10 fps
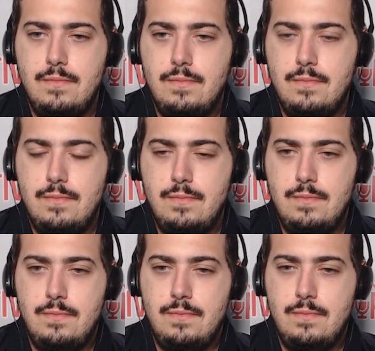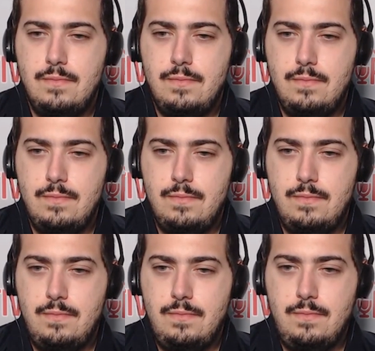
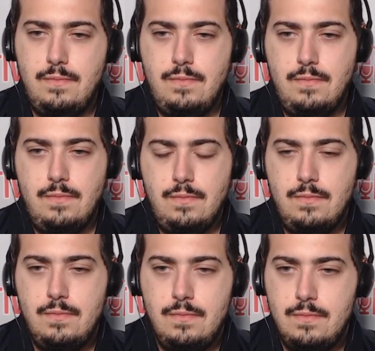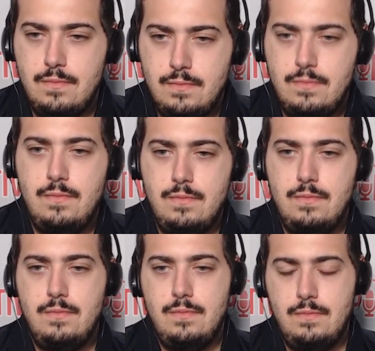
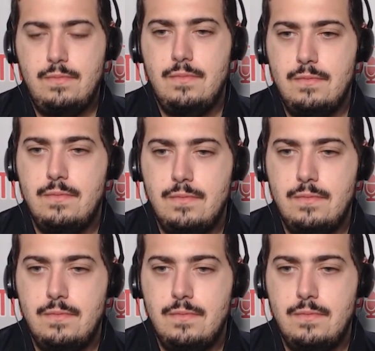No words are spoken by the person on screen.